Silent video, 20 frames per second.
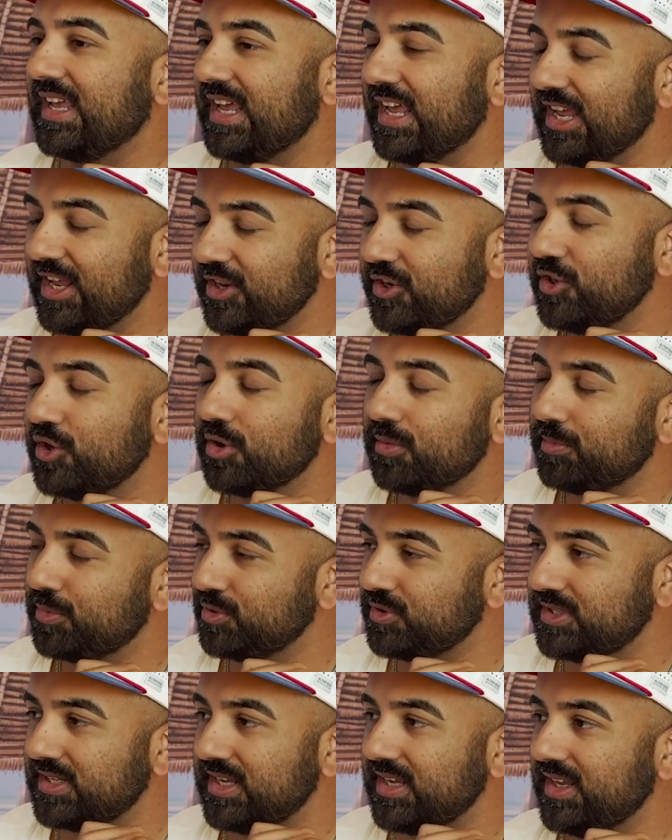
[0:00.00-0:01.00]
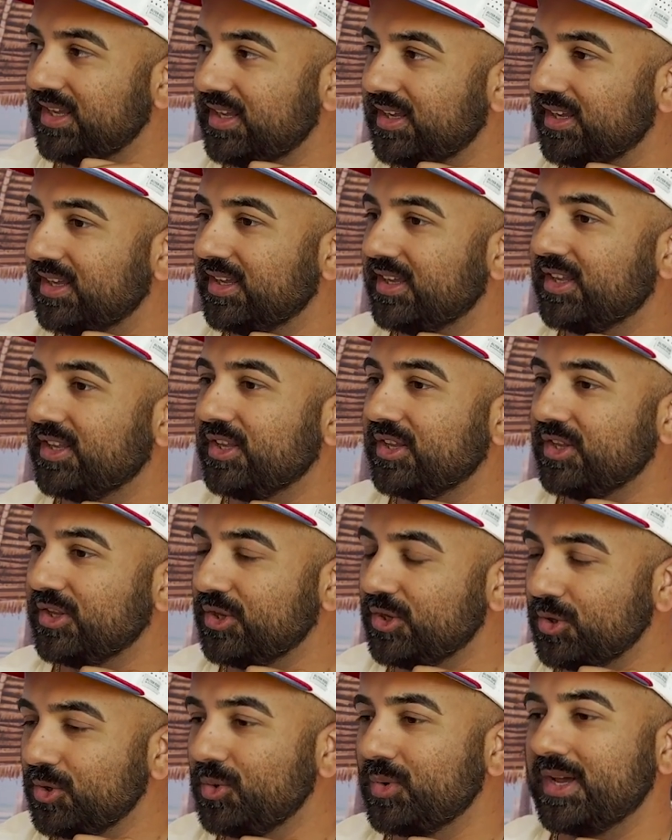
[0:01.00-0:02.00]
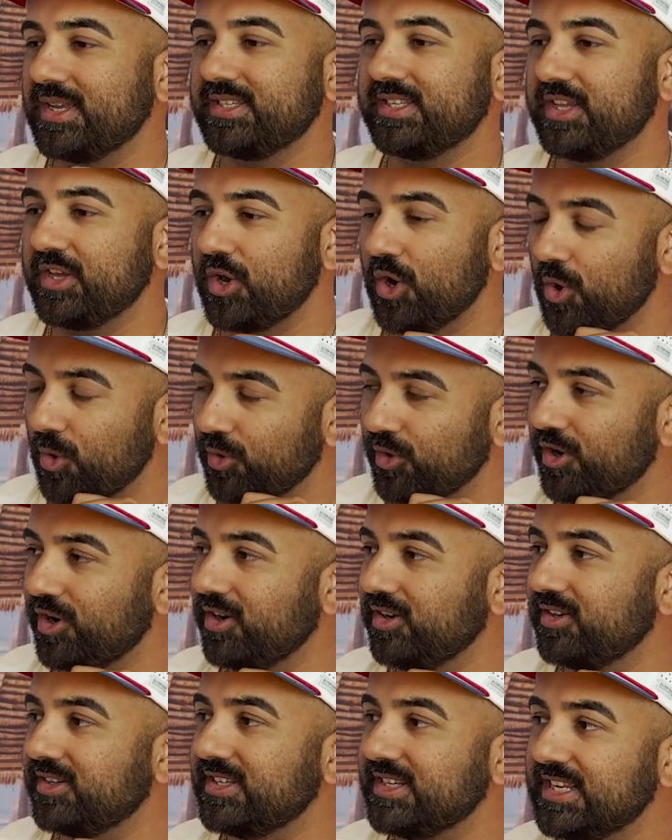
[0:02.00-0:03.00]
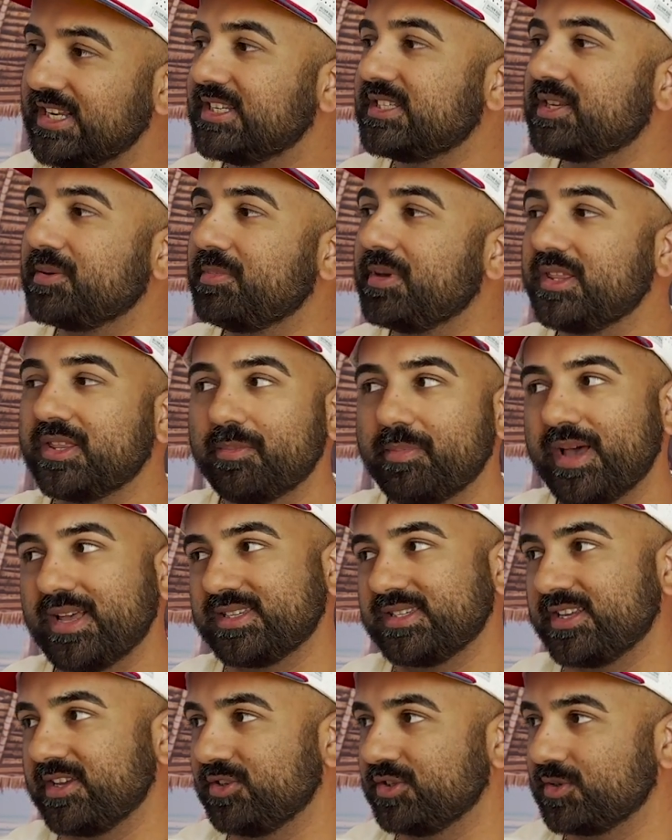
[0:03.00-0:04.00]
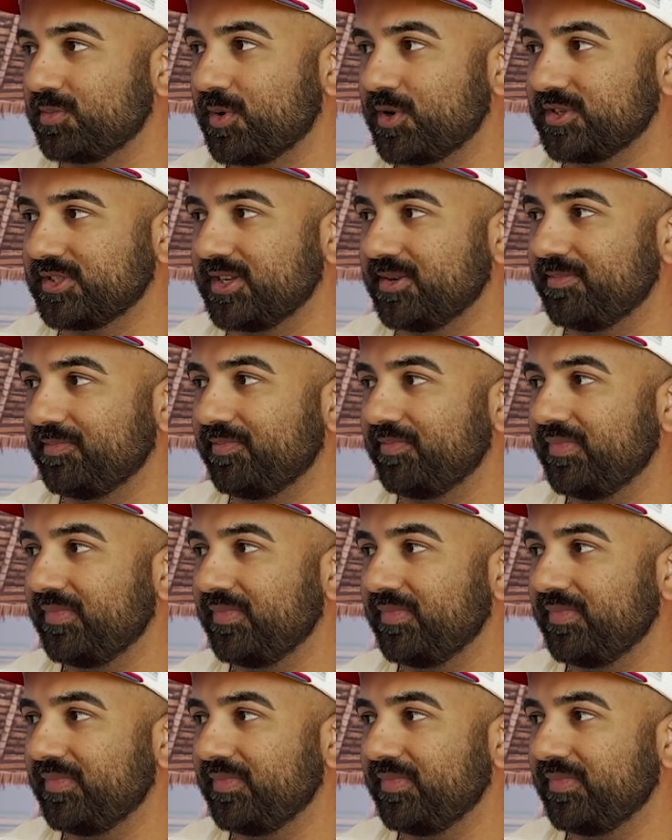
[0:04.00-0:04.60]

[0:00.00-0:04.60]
In your boutique, you as the owner need to be the best salesperson.